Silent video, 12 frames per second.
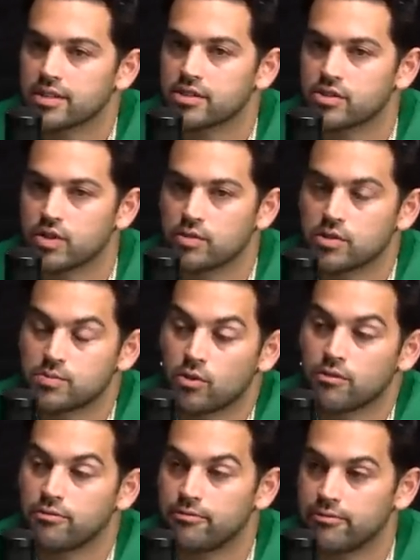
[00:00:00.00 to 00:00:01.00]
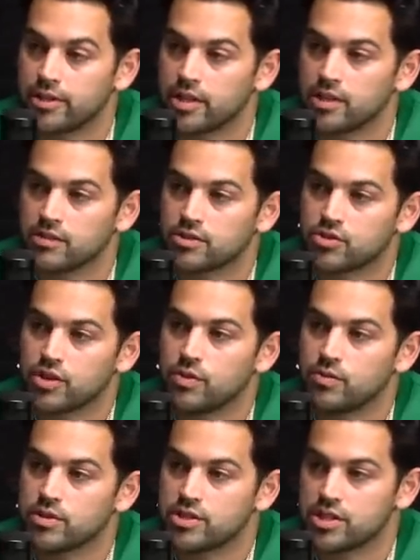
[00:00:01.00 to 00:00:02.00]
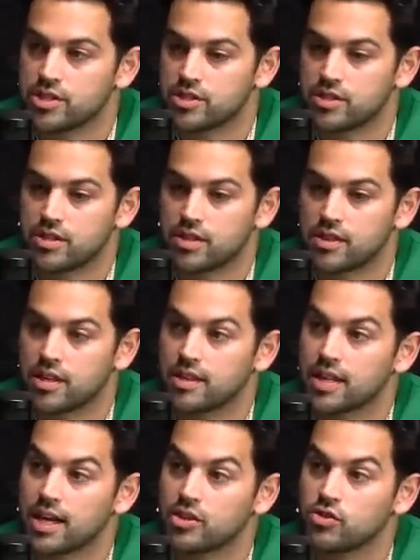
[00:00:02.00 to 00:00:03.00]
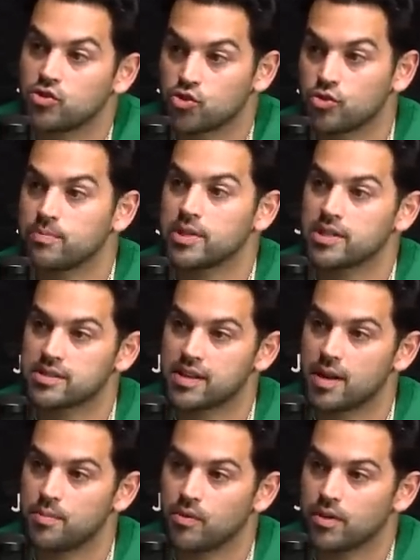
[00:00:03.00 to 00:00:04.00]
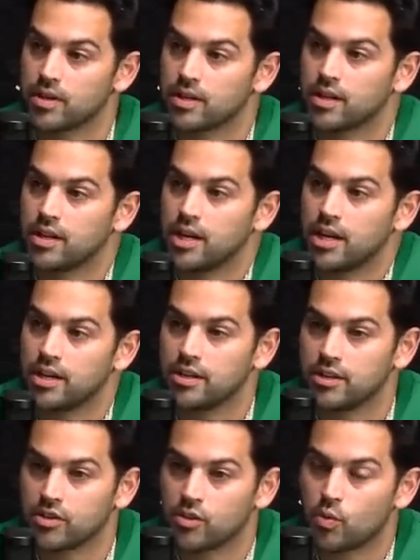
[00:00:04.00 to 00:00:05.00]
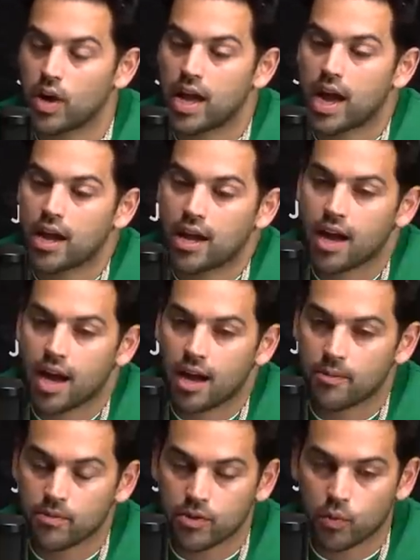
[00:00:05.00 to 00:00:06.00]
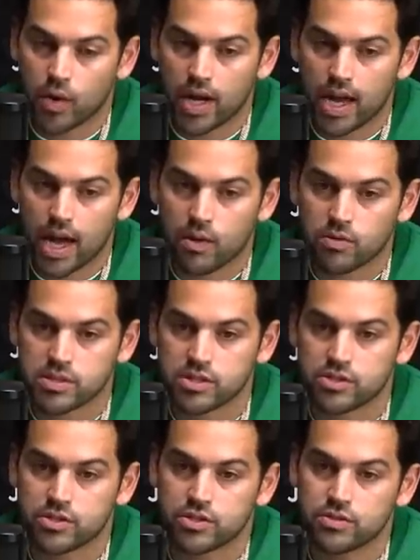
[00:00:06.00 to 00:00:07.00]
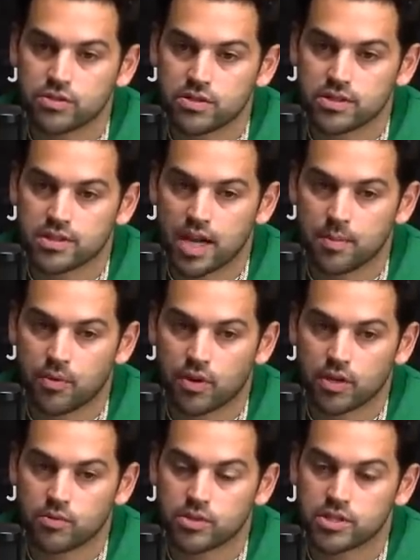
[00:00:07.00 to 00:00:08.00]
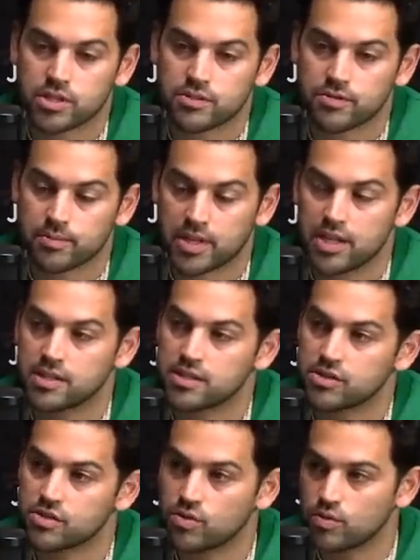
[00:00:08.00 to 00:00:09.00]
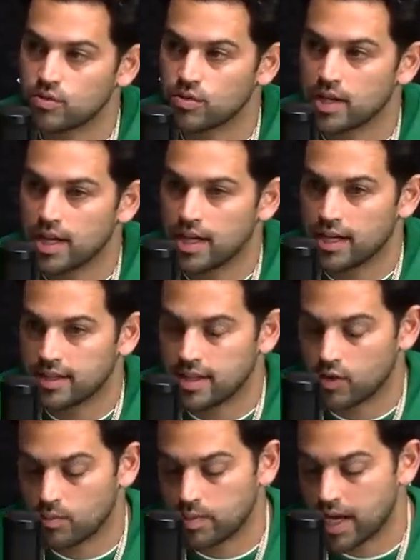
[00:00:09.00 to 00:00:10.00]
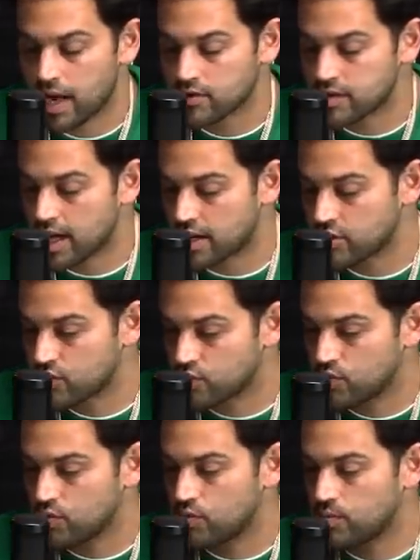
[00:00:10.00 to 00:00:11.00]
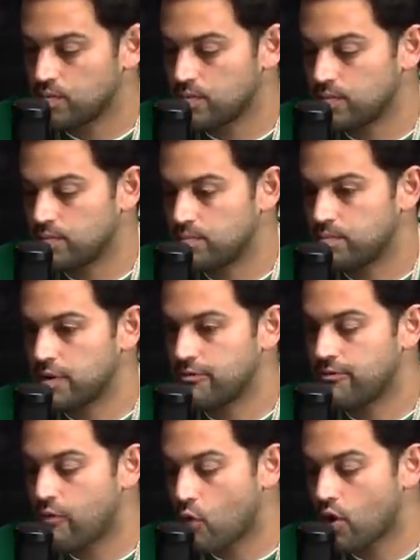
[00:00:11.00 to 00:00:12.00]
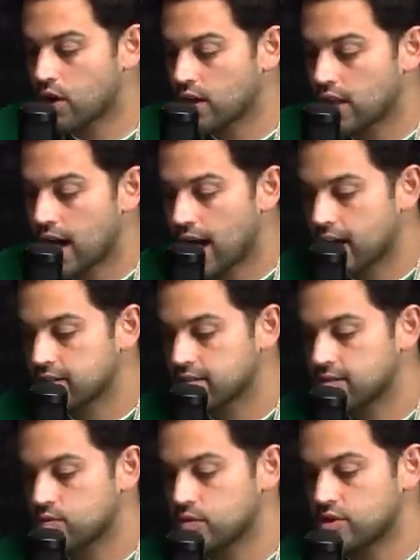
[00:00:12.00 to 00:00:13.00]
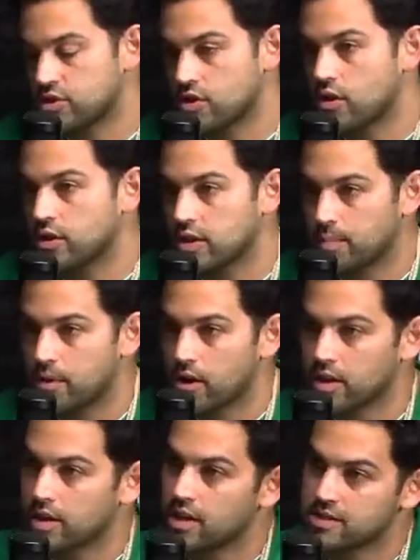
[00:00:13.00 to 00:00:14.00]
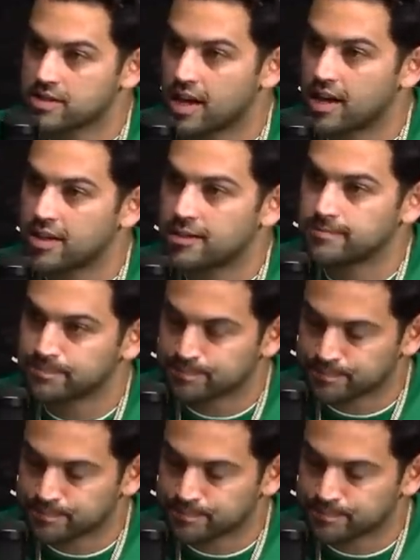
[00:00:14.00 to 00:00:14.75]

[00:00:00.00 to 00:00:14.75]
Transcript: street was more fulfilling. Street was just the thing that drew me to skateboarding. You know, the way I the way I was introduced to skateboarding was just from kids at school. They would be outside of school before class would start in the parking lot skating,